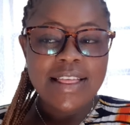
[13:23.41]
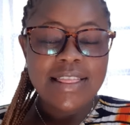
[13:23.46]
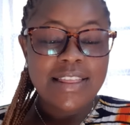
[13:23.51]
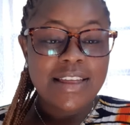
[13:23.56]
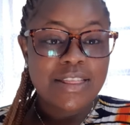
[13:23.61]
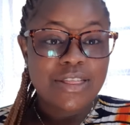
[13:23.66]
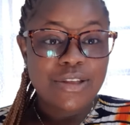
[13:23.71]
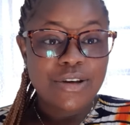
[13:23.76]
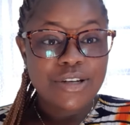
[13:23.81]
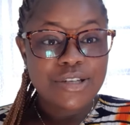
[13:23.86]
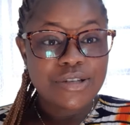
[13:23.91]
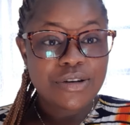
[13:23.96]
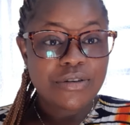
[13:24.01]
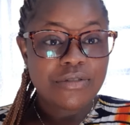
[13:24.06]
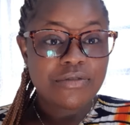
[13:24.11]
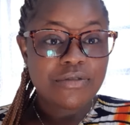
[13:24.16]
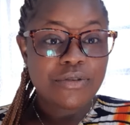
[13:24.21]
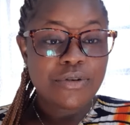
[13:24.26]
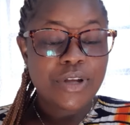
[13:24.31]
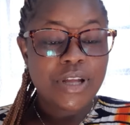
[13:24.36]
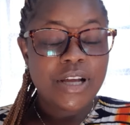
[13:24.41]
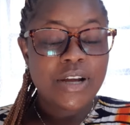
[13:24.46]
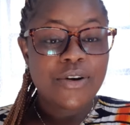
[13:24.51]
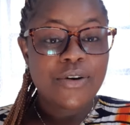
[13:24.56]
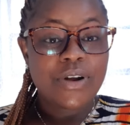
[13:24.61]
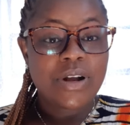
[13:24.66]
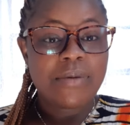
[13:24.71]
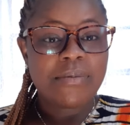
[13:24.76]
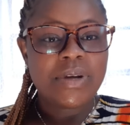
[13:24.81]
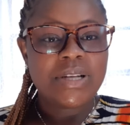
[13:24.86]
the thought of going
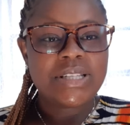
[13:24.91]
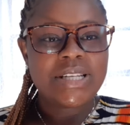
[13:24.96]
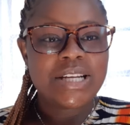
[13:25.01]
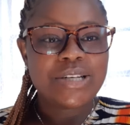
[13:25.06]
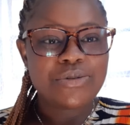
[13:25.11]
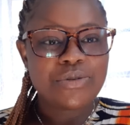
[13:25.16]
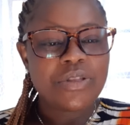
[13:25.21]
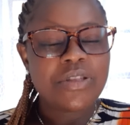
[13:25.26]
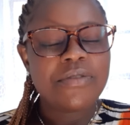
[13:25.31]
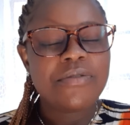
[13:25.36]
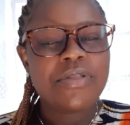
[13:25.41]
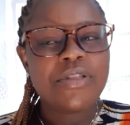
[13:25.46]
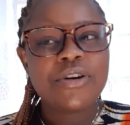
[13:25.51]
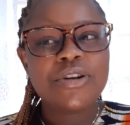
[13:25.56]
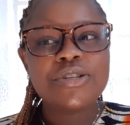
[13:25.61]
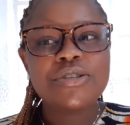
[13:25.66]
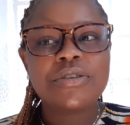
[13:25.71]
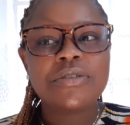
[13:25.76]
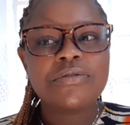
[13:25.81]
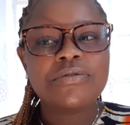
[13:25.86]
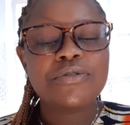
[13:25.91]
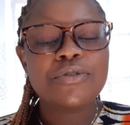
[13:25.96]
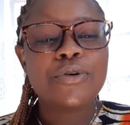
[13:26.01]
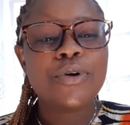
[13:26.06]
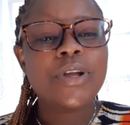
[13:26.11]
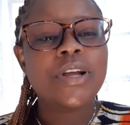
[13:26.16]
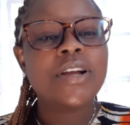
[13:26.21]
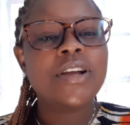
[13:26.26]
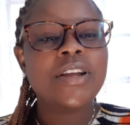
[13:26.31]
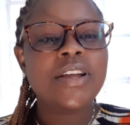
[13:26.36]
on a matatu, the thought of
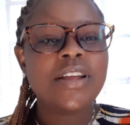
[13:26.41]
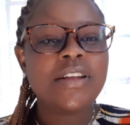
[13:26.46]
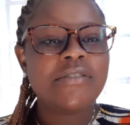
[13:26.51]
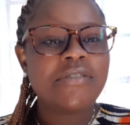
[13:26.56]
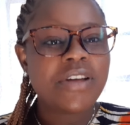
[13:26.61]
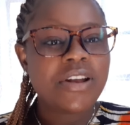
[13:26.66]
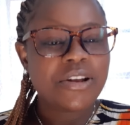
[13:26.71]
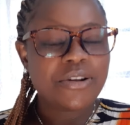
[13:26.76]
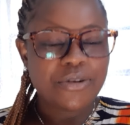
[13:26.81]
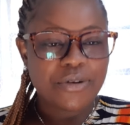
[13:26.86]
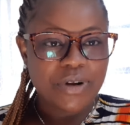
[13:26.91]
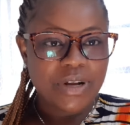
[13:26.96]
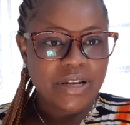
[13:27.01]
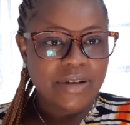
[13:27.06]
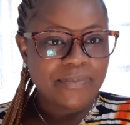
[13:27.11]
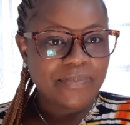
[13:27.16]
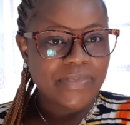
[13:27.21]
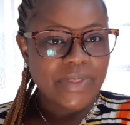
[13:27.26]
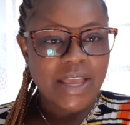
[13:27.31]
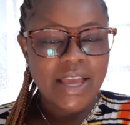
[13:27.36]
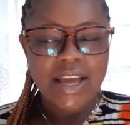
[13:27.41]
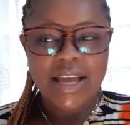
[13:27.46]
going even on